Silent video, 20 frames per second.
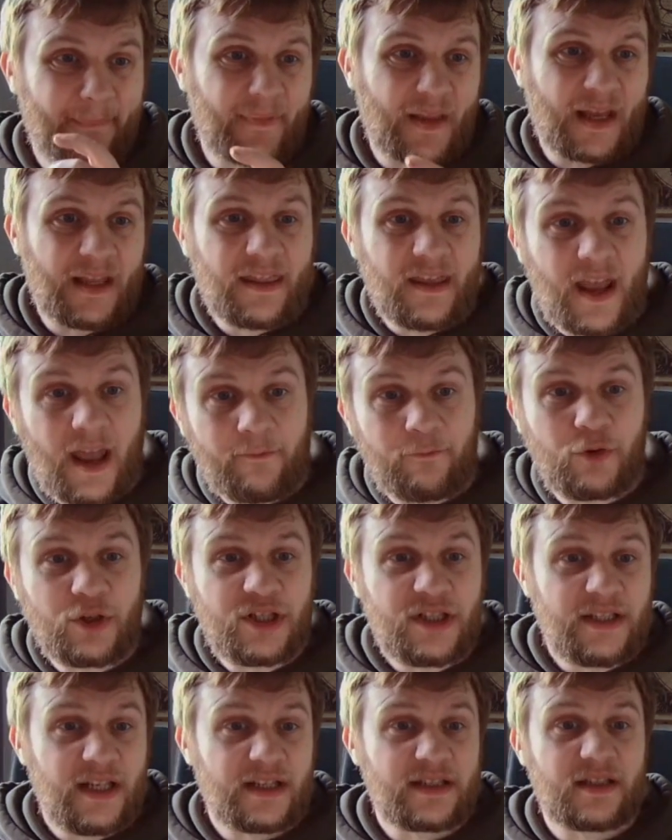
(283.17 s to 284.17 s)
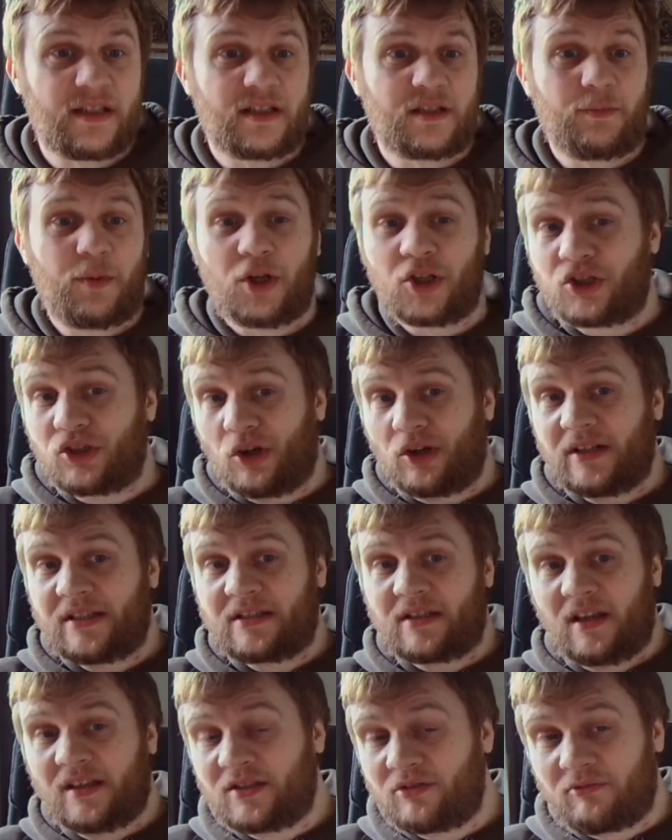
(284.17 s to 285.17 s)
and the average distance per shot
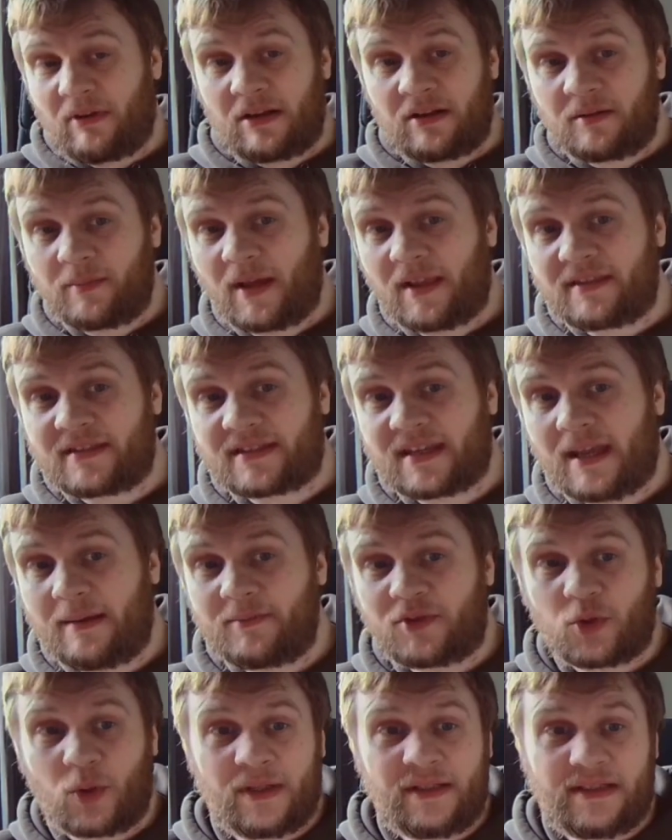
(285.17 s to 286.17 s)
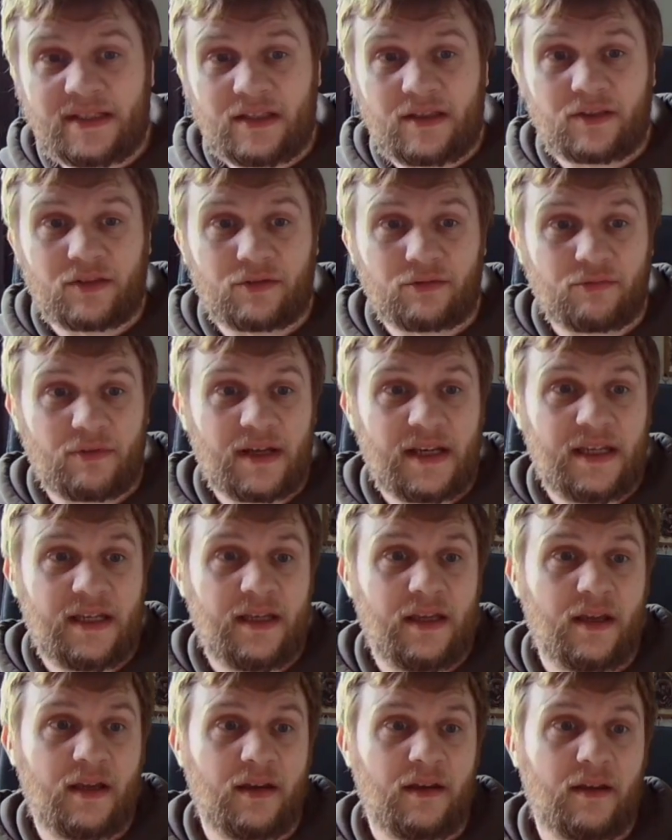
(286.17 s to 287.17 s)
is around about the same,
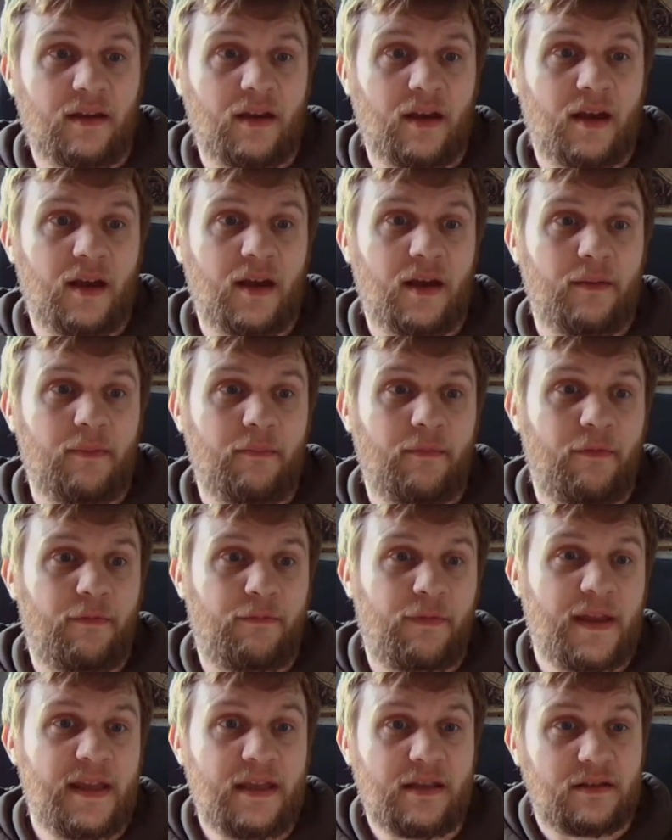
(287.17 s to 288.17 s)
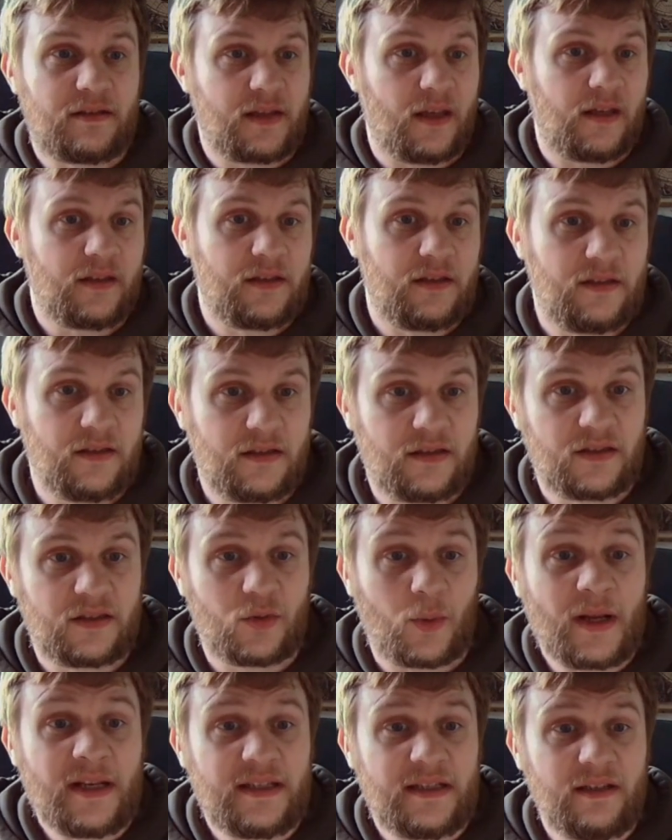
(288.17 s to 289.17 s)
23 feet to
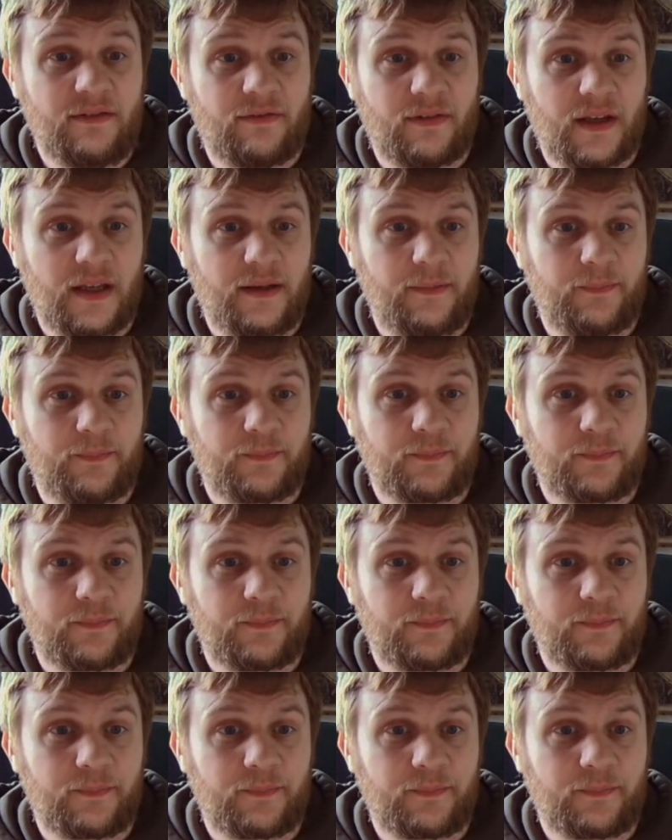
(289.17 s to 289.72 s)
20 feet.